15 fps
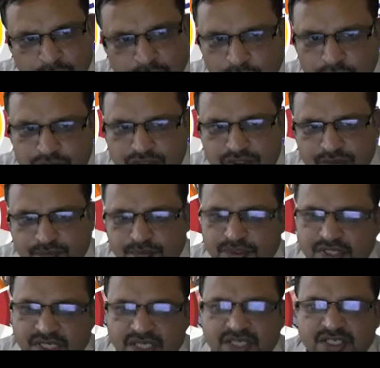force
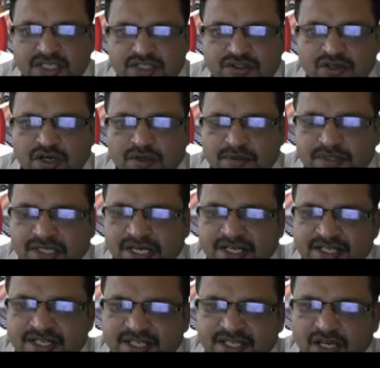Pn is always
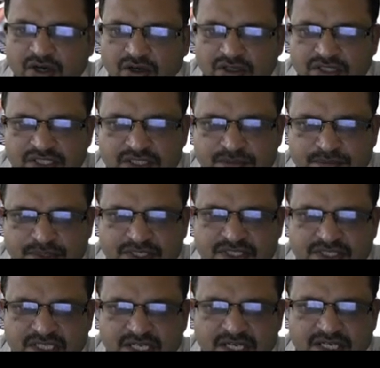acting along this
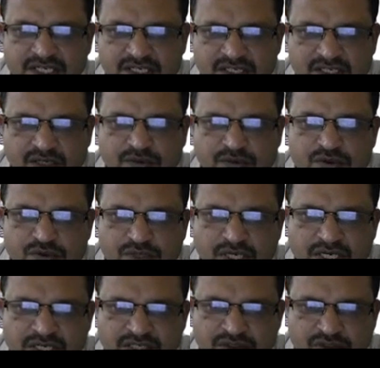pressure line. Now you
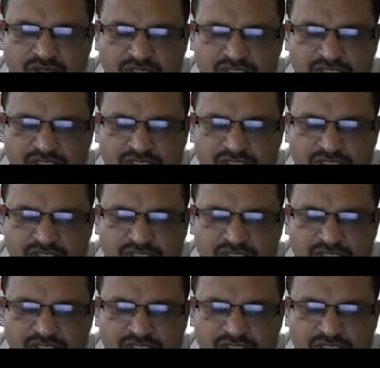can resolve